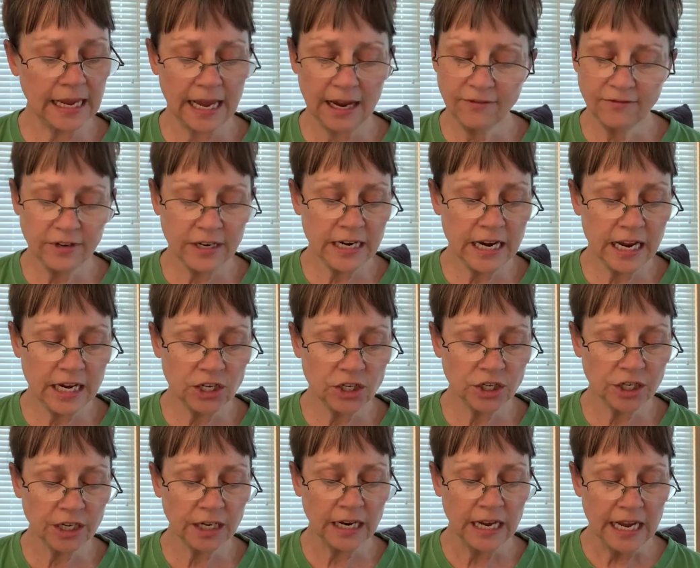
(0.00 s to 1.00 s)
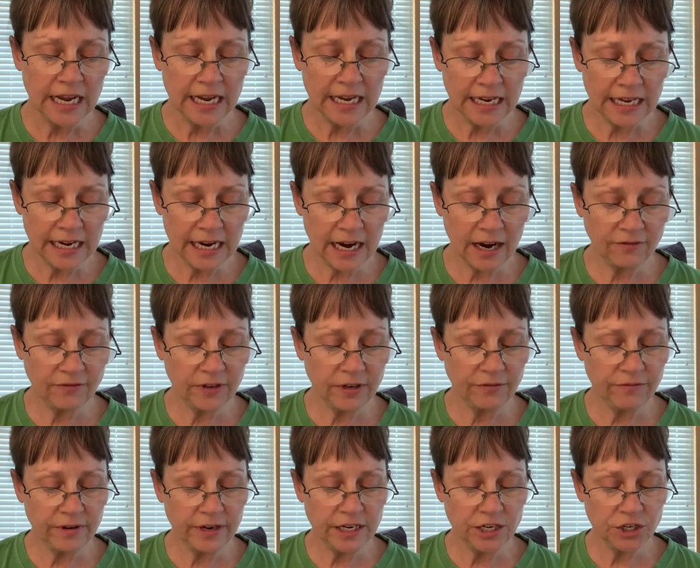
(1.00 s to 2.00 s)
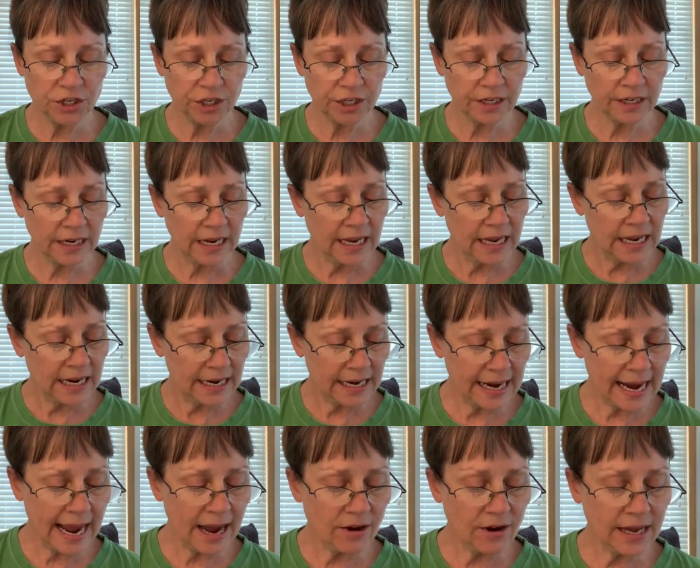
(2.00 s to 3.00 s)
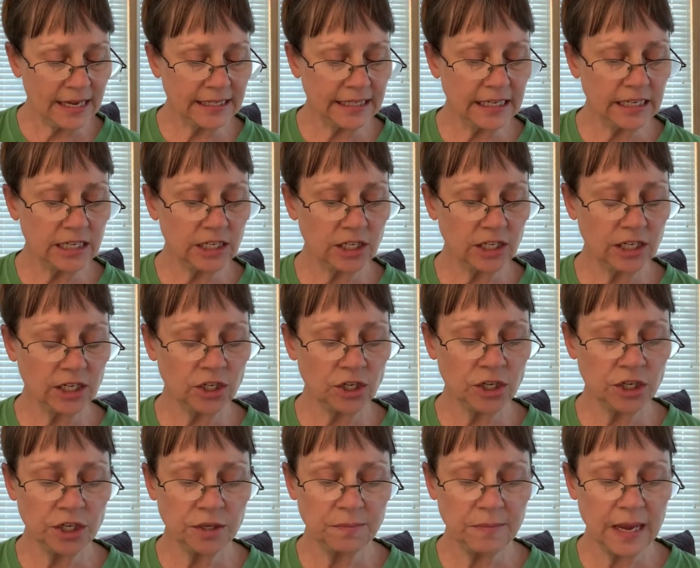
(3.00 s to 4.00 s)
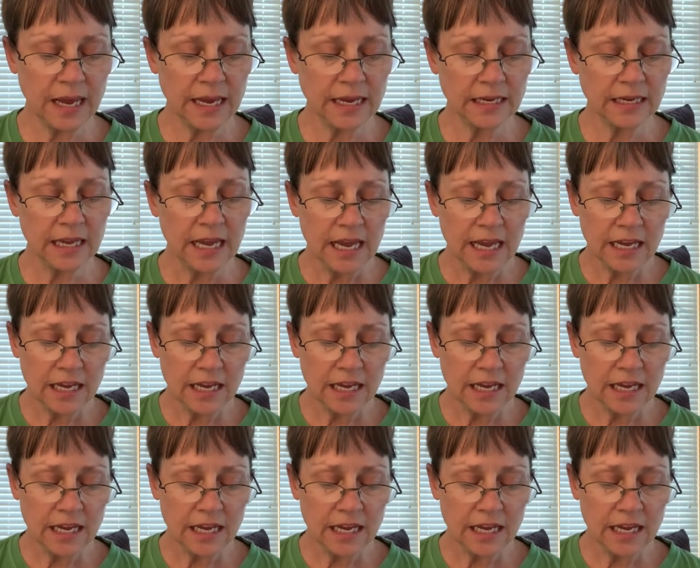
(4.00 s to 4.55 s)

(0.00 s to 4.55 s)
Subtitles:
every nation in every region now has a decision to make.